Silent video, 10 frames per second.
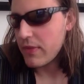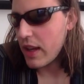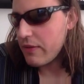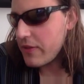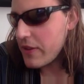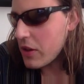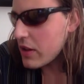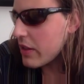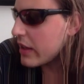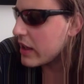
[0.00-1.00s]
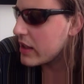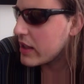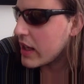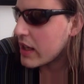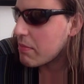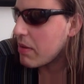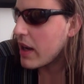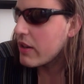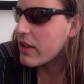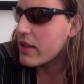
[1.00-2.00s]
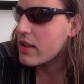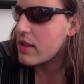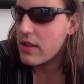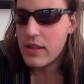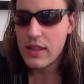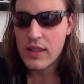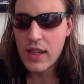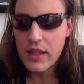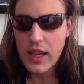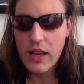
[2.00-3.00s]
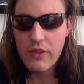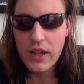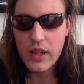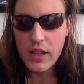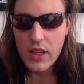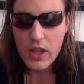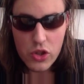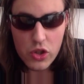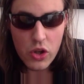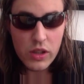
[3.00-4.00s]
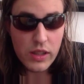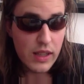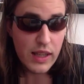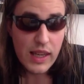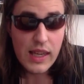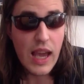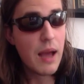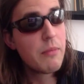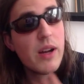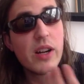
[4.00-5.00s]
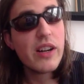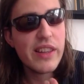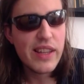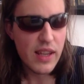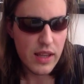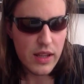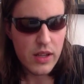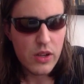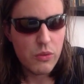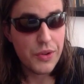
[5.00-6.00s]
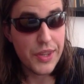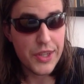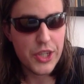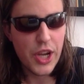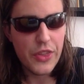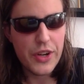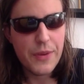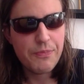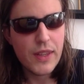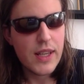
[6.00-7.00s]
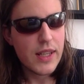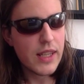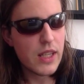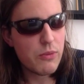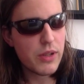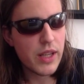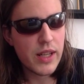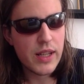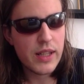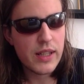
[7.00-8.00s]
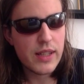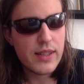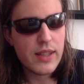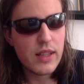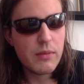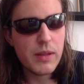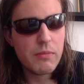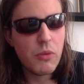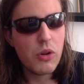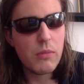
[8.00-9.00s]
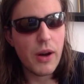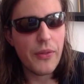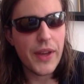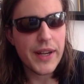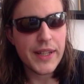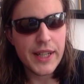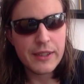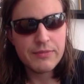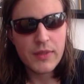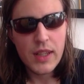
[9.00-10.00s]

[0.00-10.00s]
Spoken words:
I thought the fire tank pirates did not have a strong camaraderie with each other. Guess we're gonna see a little bit more about that now.